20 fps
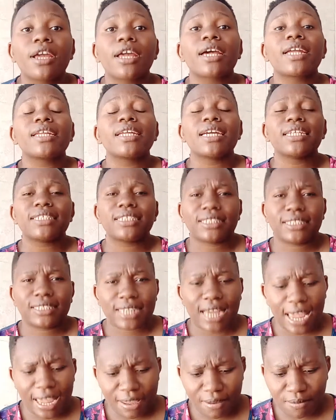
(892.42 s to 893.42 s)
create
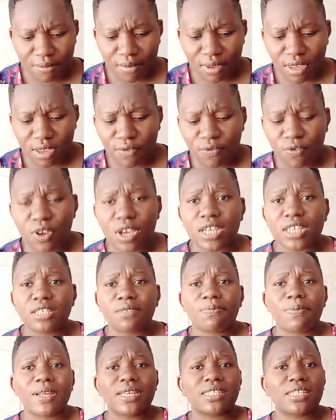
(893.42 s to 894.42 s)
type if you're
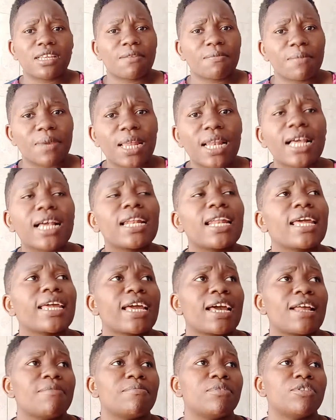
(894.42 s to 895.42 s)
expressing milk like
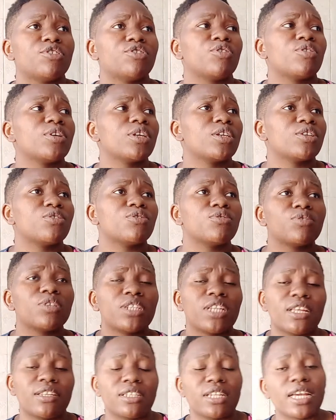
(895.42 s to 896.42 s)
i'll be showing you in
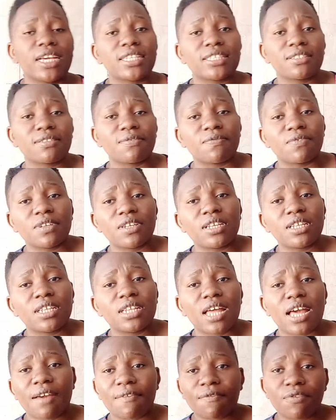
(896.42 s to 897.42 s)
the next in
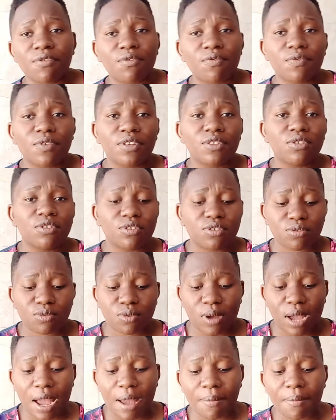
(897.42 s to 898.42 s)
a few videos to
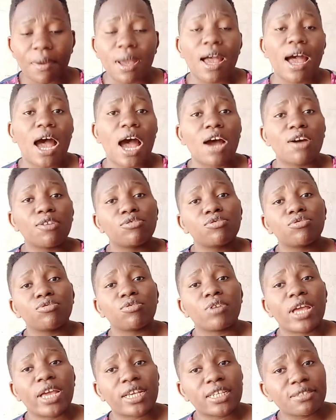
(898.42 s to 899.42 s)
come how to
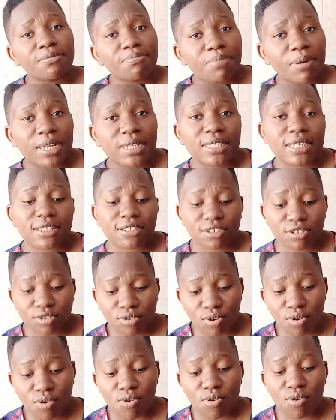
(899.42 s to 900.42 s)
express and
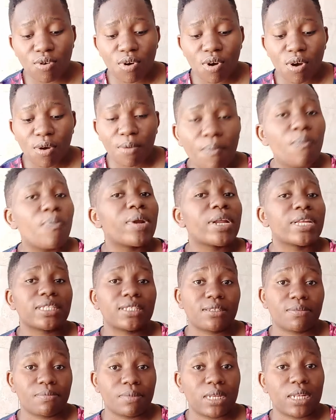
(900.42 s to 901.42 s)
store
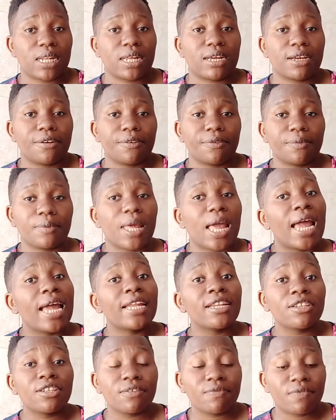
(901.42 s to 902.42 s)
breast milk
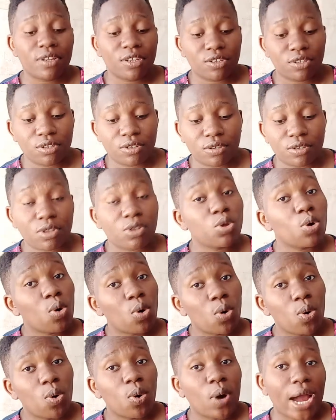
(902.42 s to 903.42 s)
and even
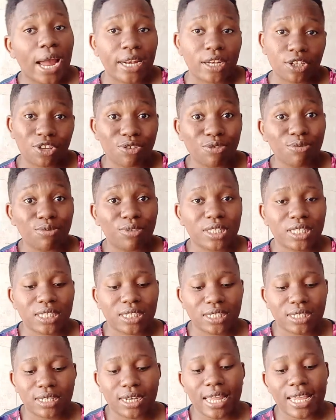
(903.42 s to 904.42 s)
thaw and use
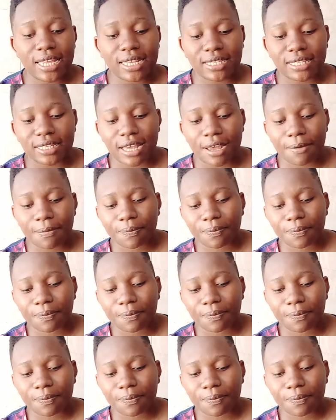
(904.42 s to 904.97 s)
it later